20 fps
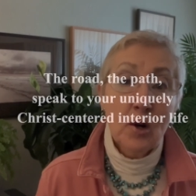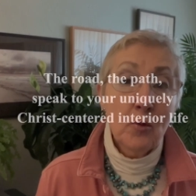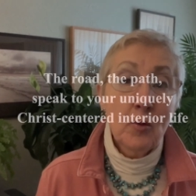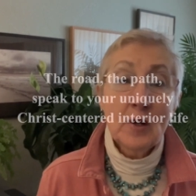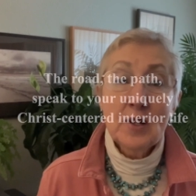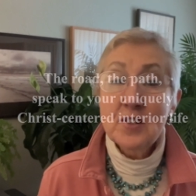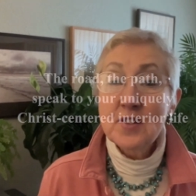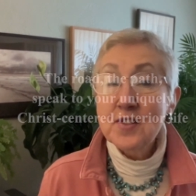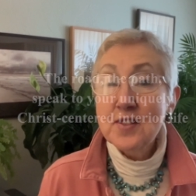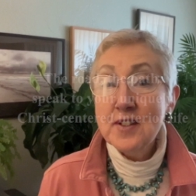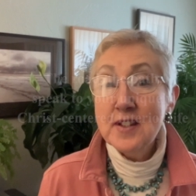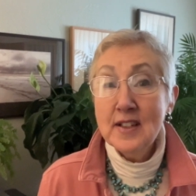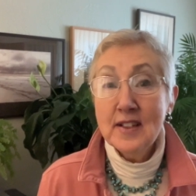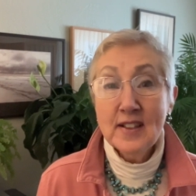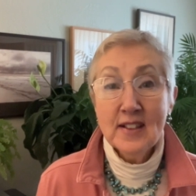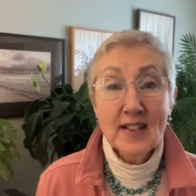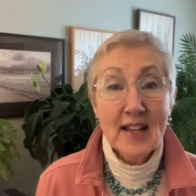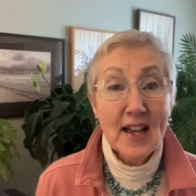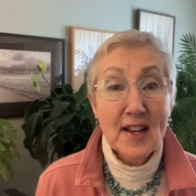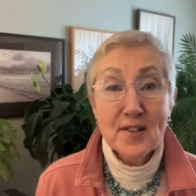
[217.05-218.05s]
which
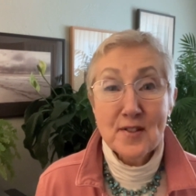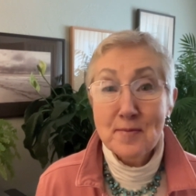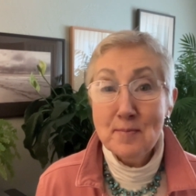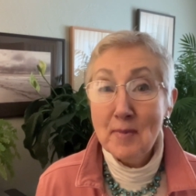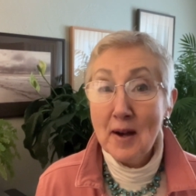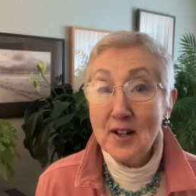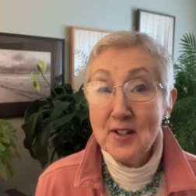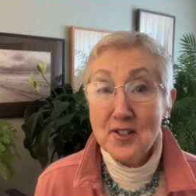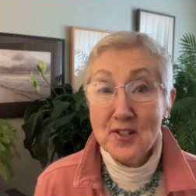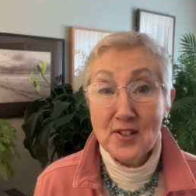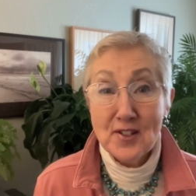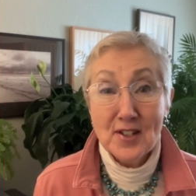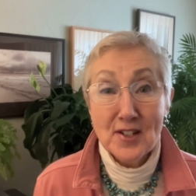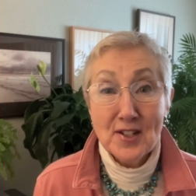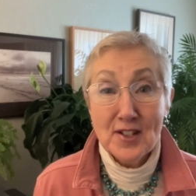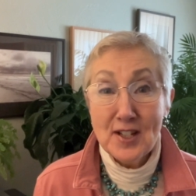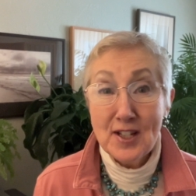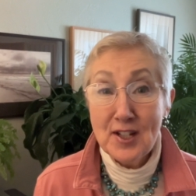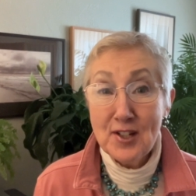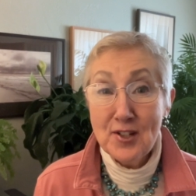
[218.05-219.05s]
still has much to
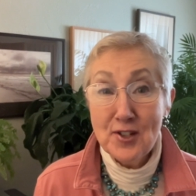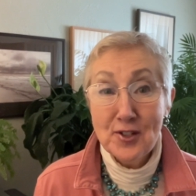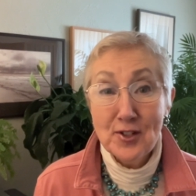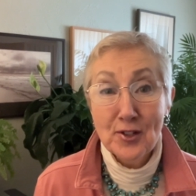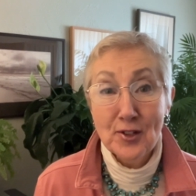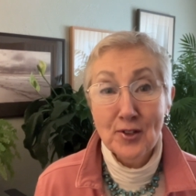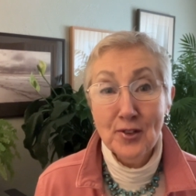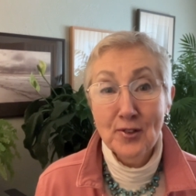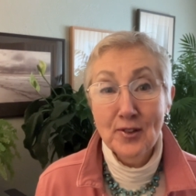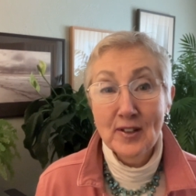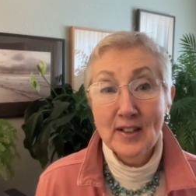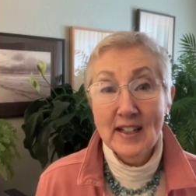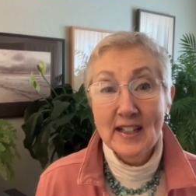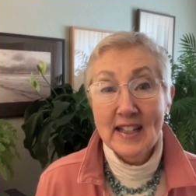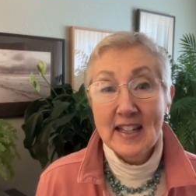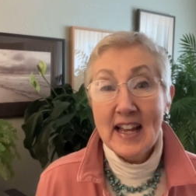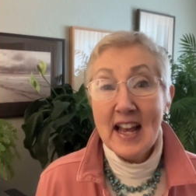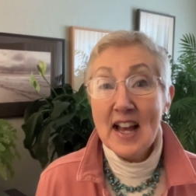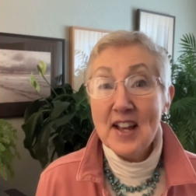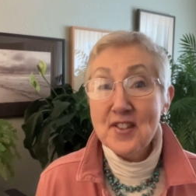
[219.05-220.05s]
teach you,
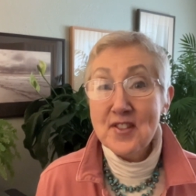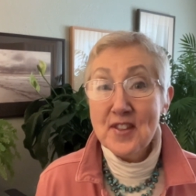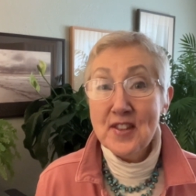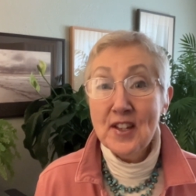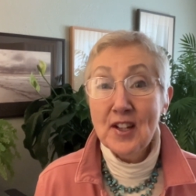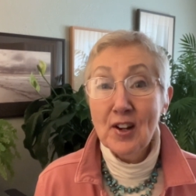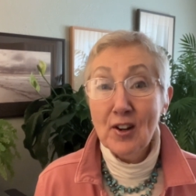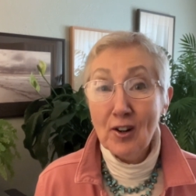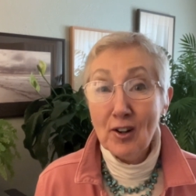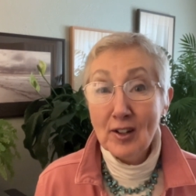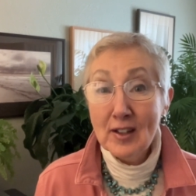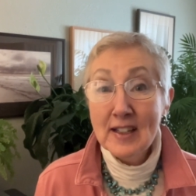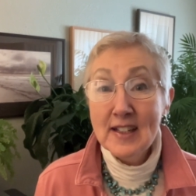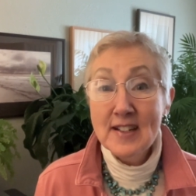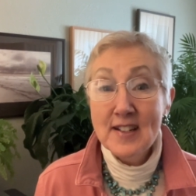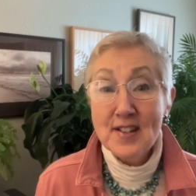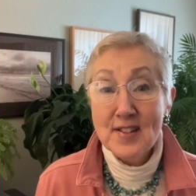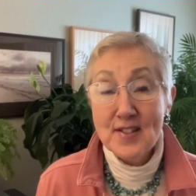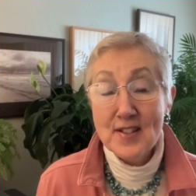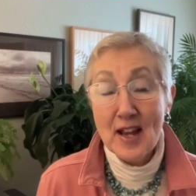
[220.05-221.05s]
as the early
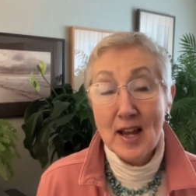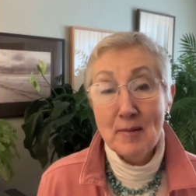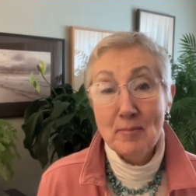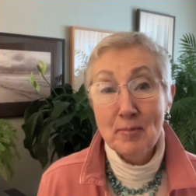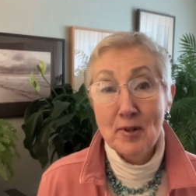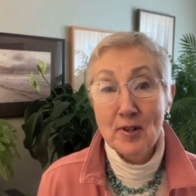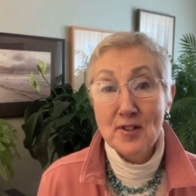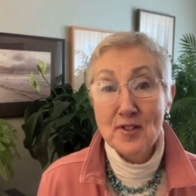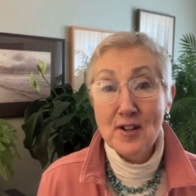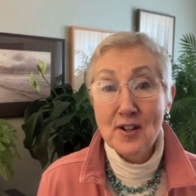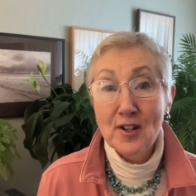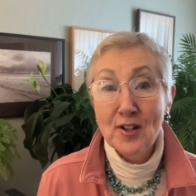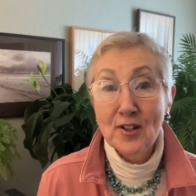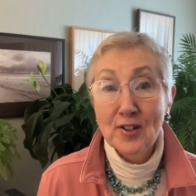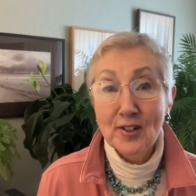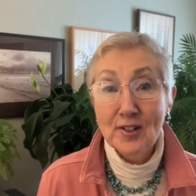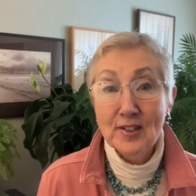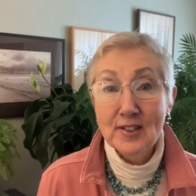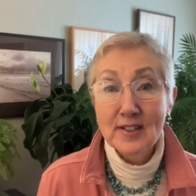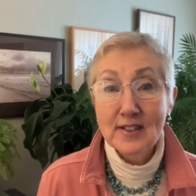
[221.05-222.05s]
disciples
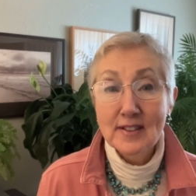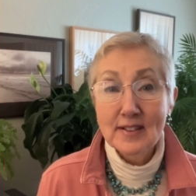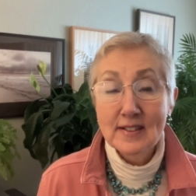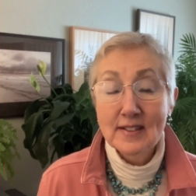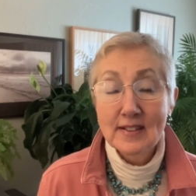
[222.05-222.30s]
learned